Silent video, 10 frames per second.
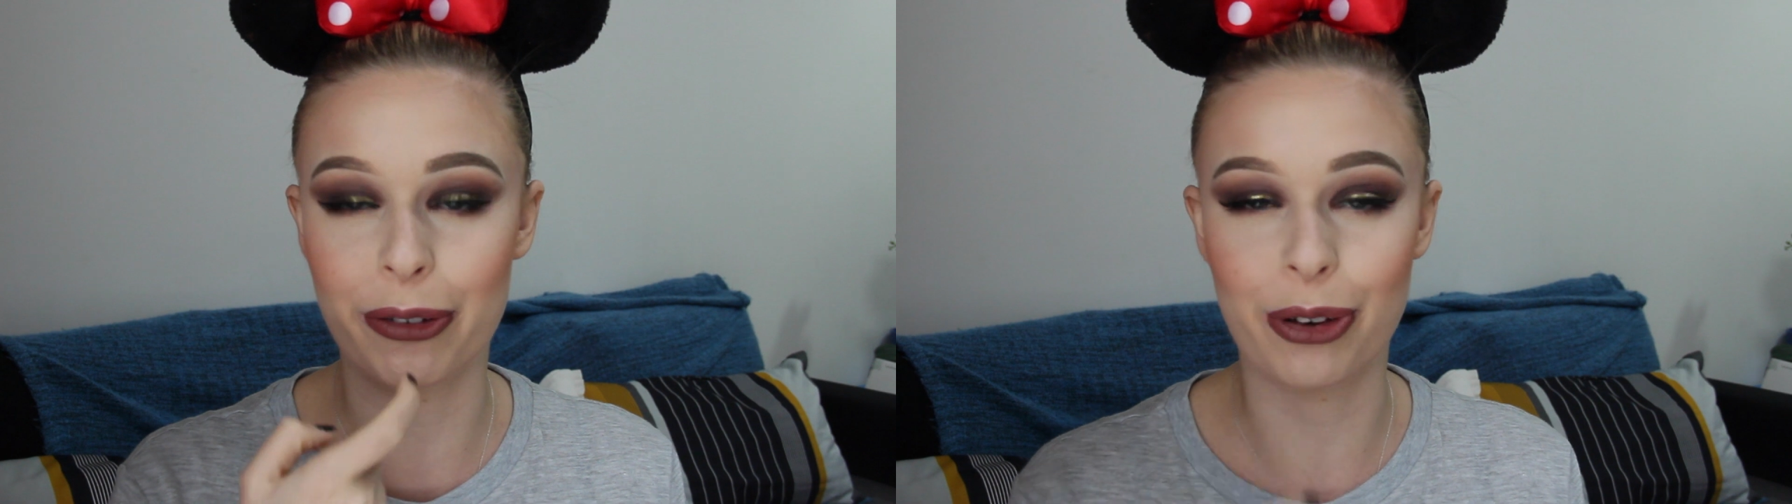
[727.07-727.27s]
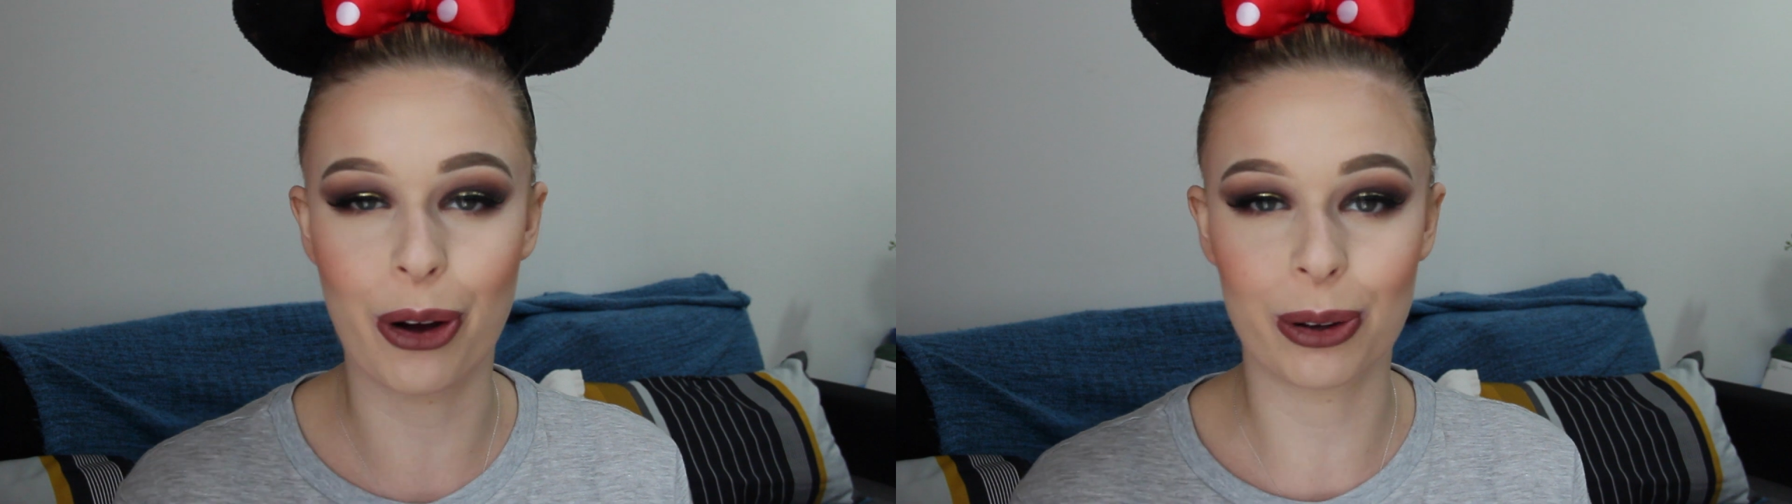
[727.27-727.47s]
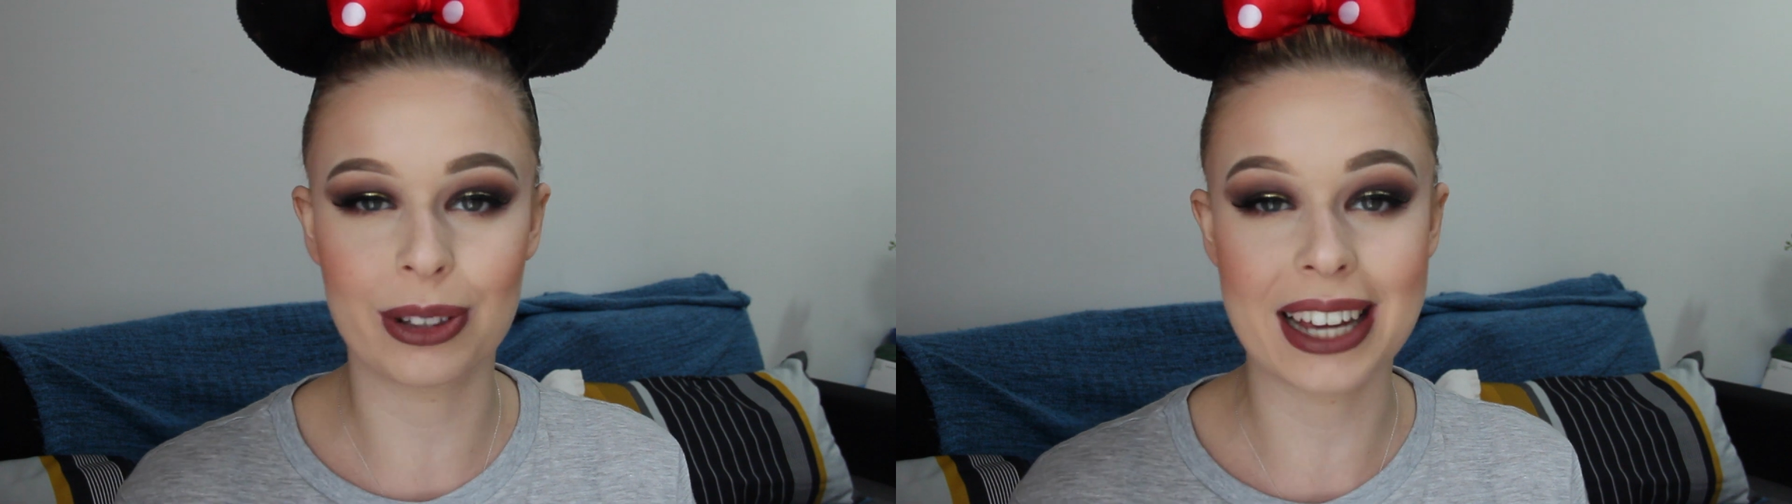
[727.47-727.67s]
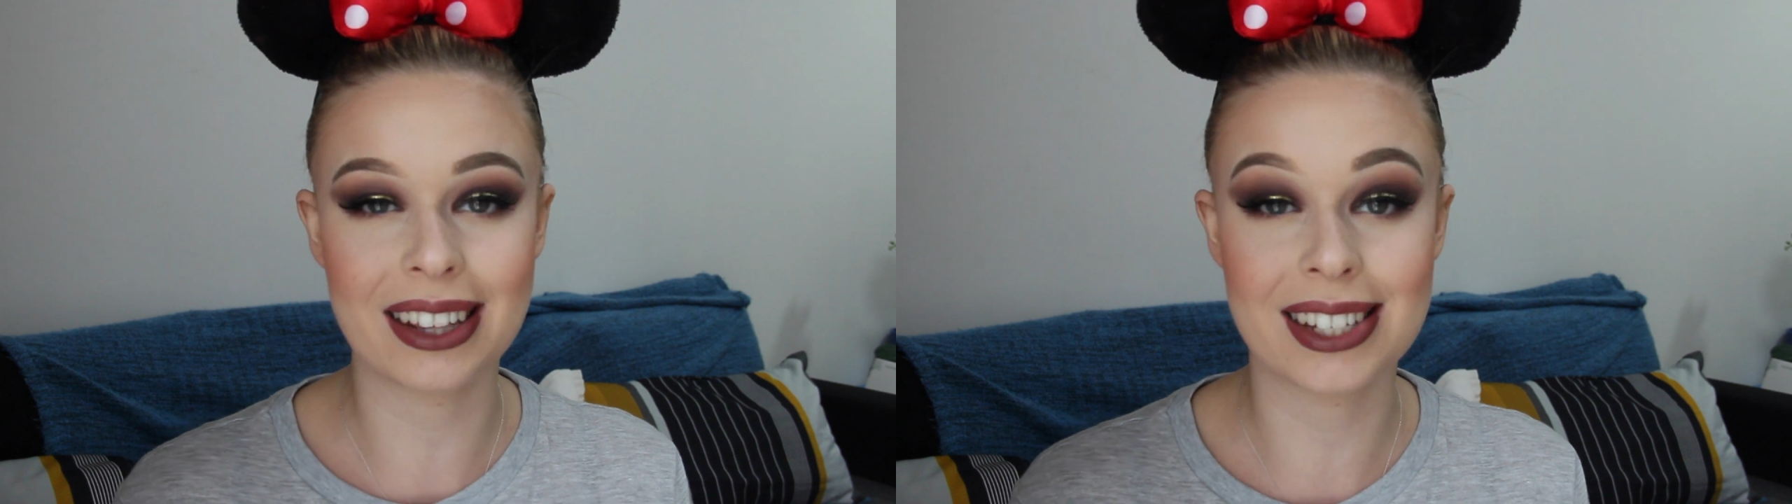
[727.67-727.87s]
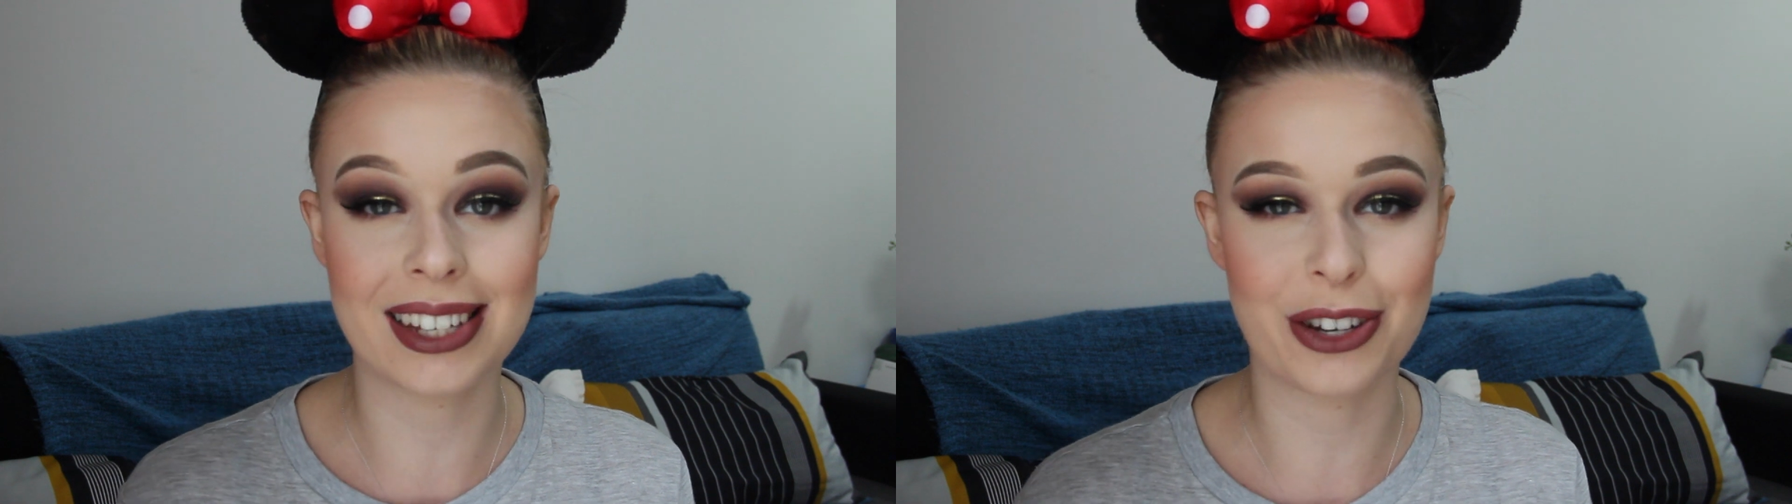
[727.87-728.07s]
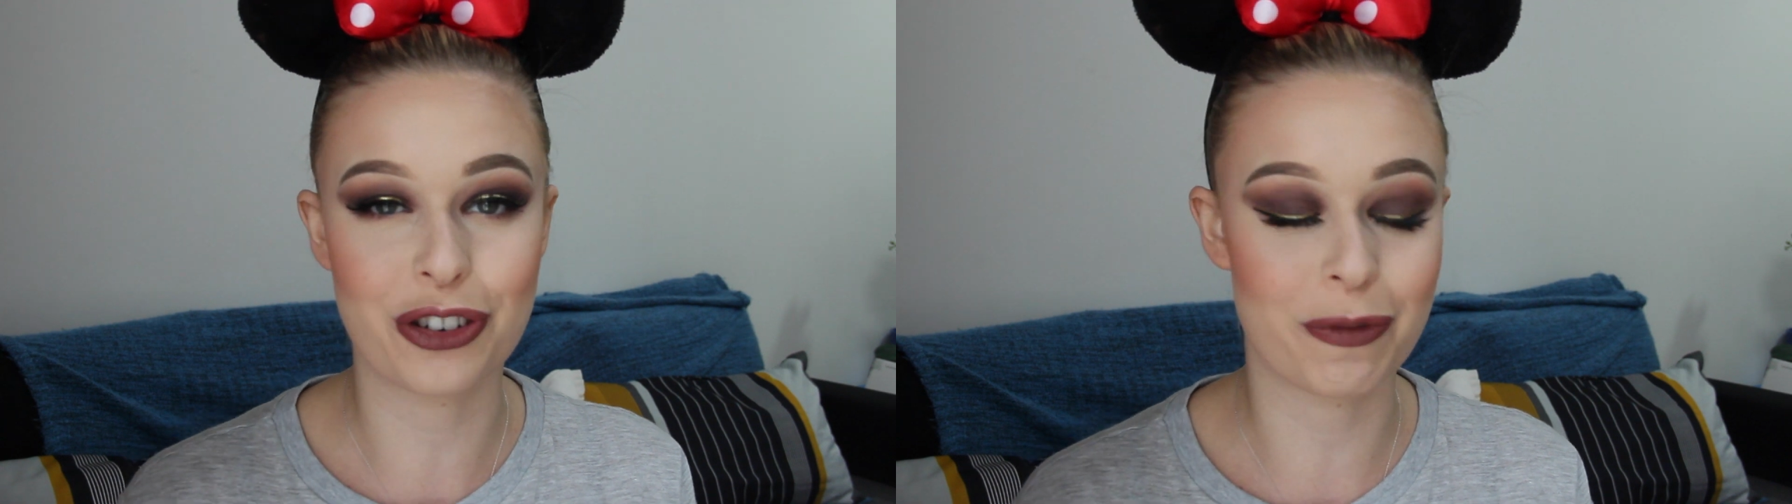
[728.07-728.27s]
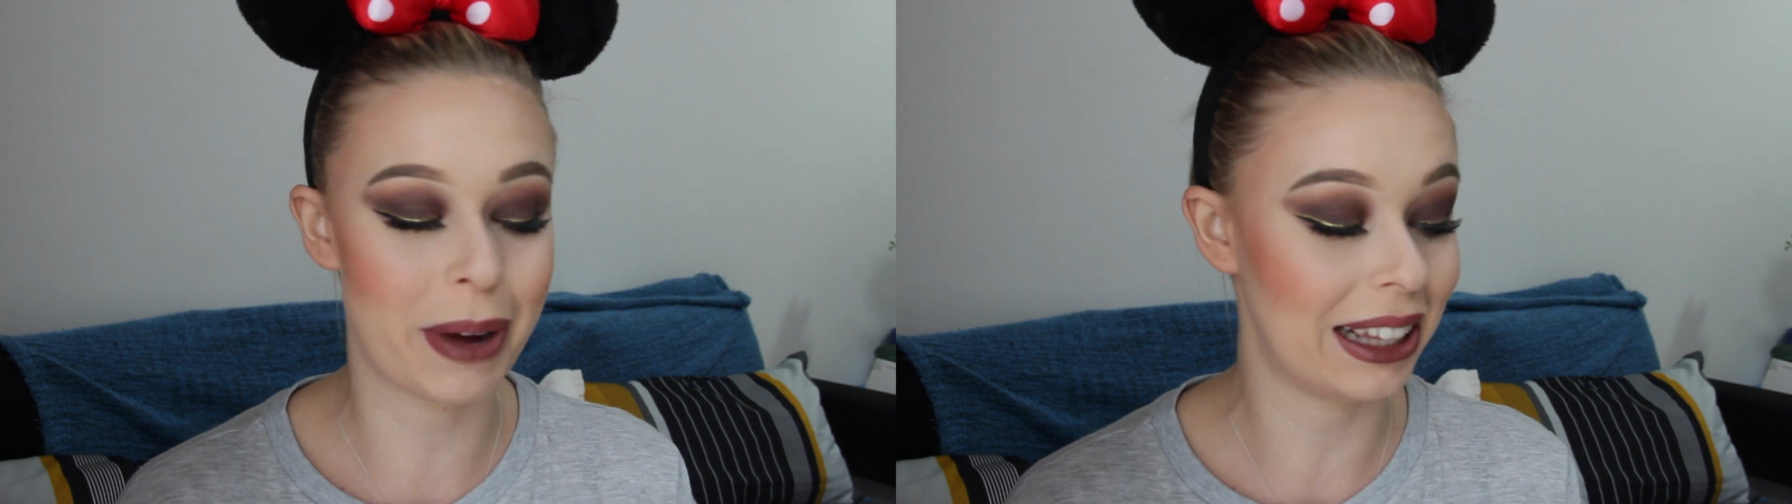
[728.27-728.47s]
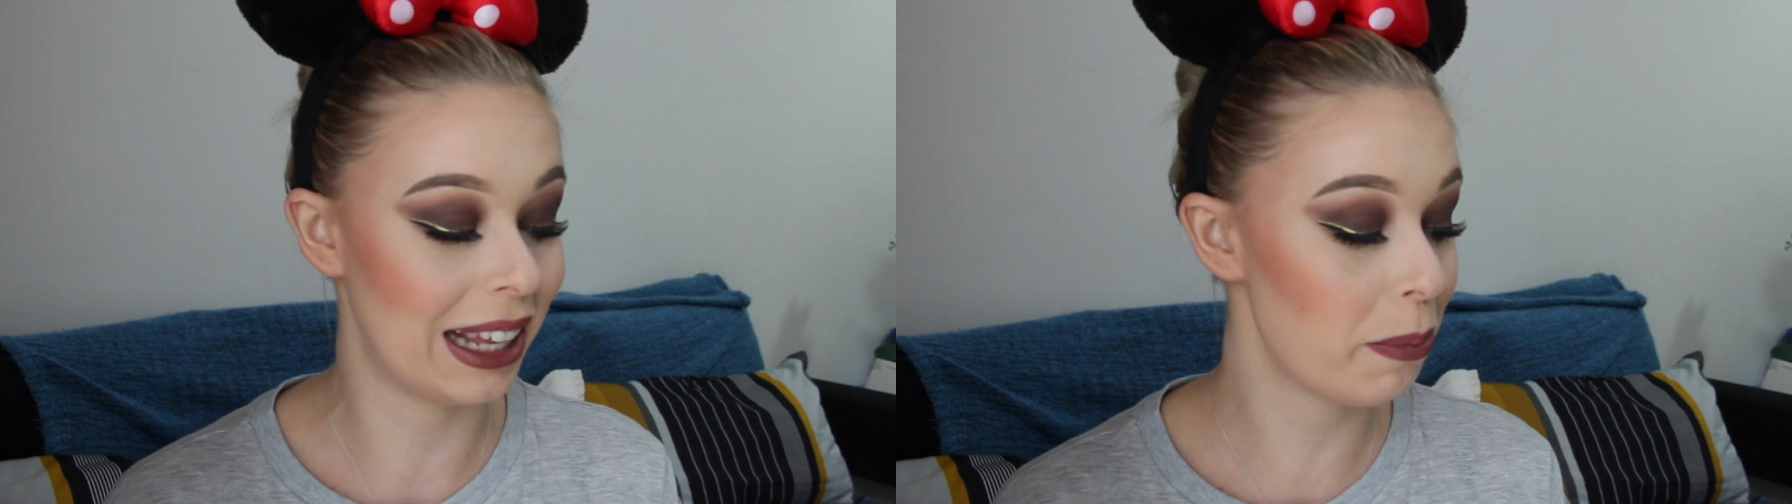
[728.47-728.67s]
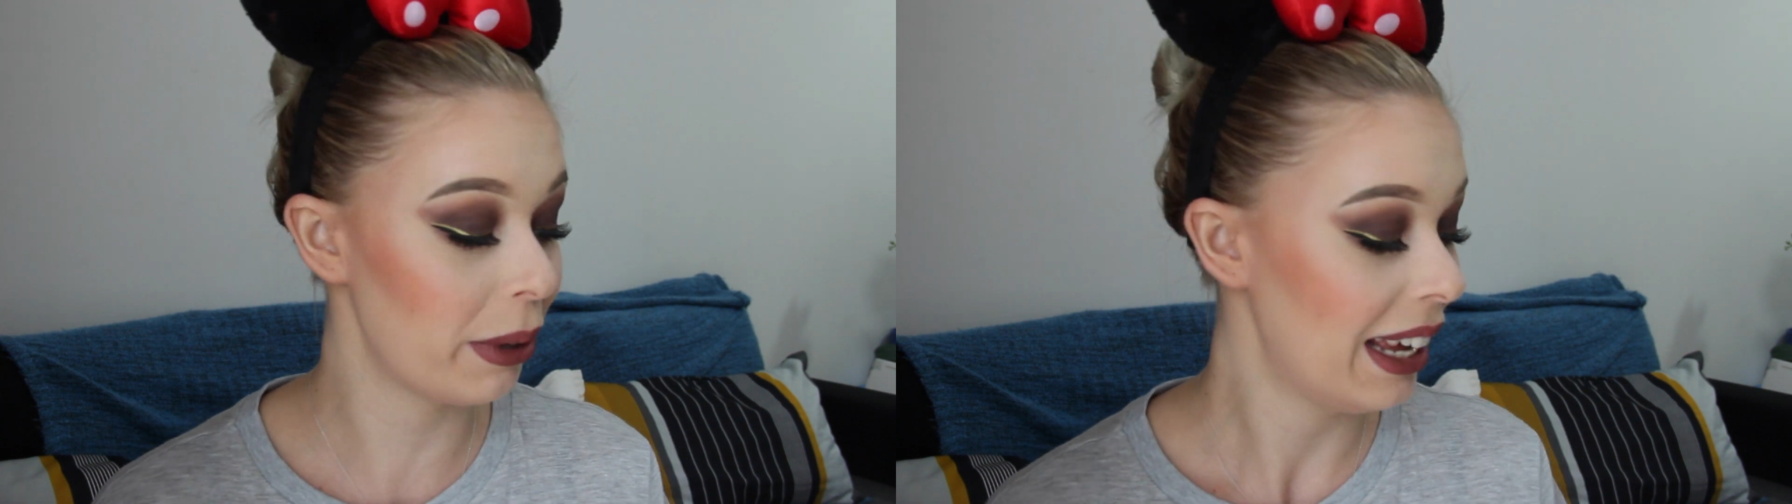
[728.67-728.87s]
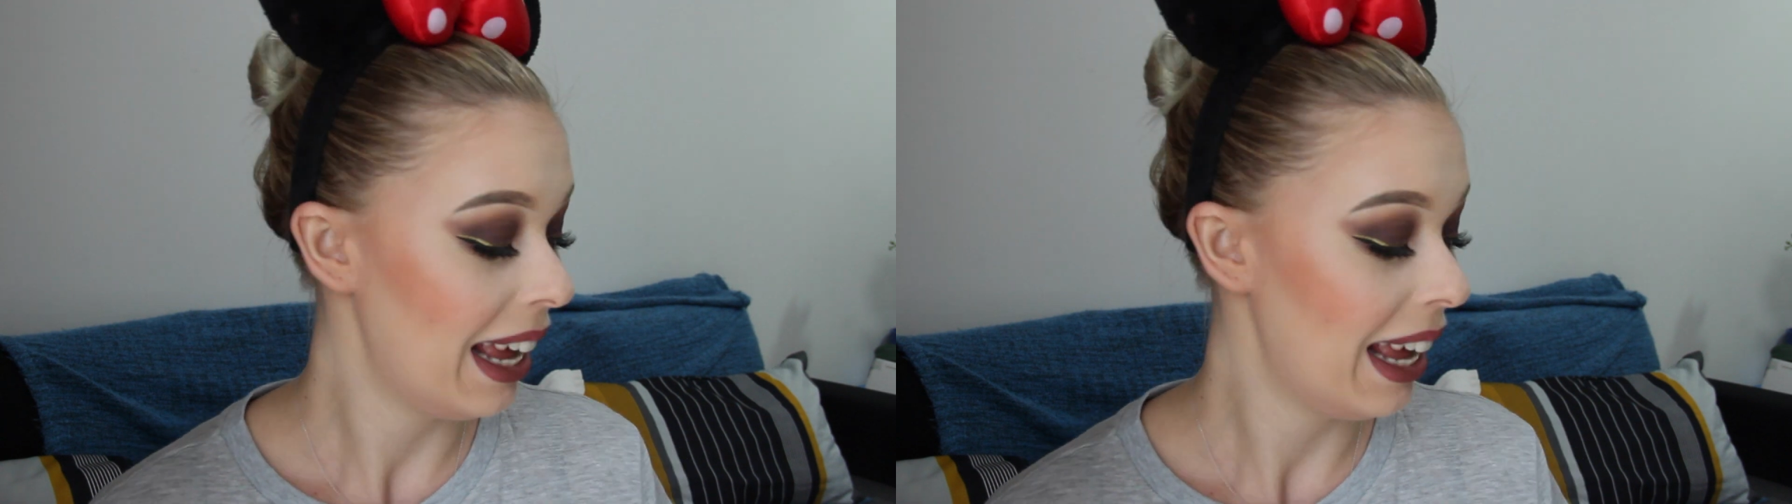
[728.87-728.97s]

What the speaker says: of gold down the center of my lip.